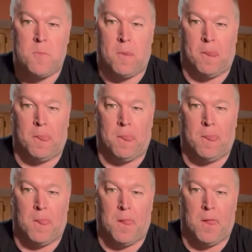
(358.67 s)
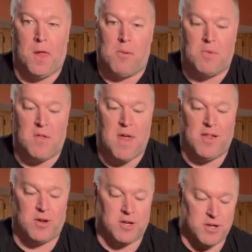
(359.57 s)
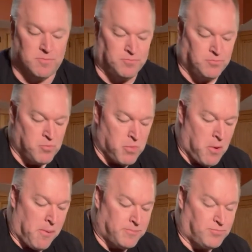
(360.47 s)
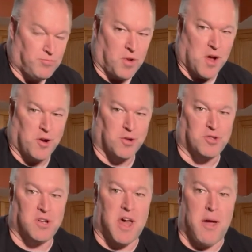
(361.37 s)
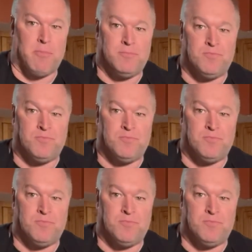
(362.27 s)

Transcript: Doesn't that look good? Get yours today.